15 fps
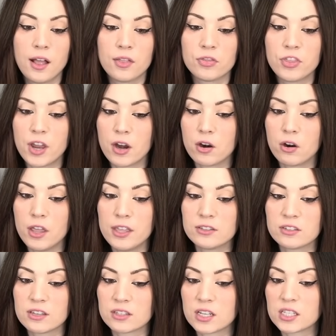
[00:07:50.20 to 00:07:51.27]
there it
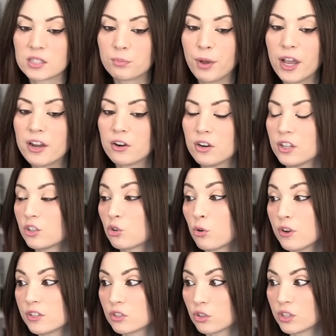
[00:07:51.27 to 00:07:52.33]
says Aspyr and
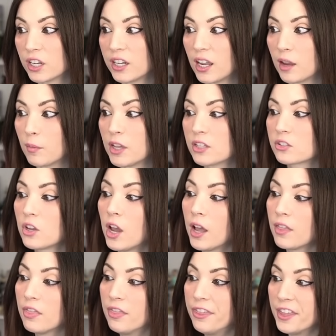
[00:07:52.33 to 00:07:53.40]
Crystal Dynamics.
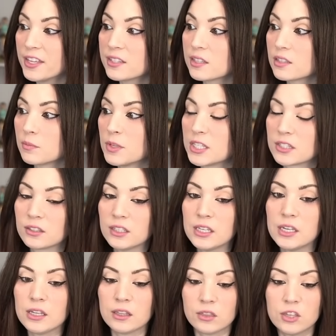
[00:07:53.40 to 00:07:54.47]
This is
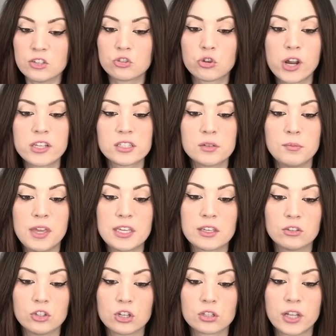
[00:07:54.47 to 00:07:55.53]
misleading. This tries to make
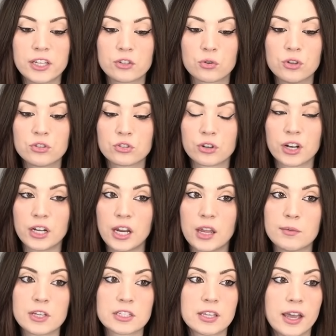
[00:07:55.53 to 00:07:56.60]
it look like Crystal
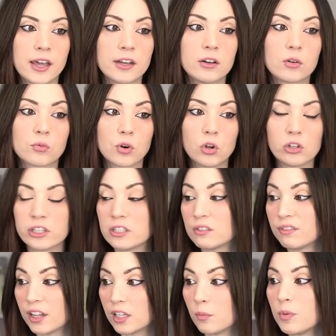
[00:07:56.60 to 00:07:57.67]
Dynamics had a role in
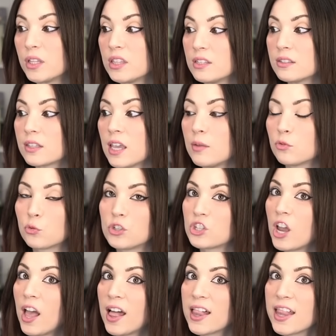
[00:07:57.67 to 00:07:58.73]
developing these games, which
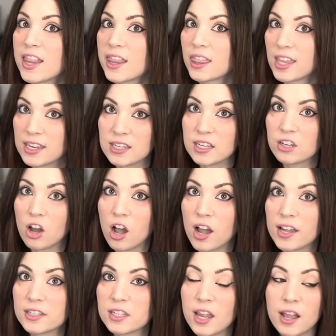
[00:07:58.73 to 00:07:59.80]
they did
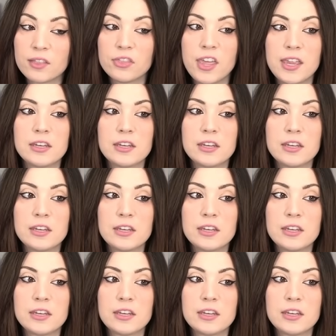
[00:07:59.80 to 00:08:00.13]
not. They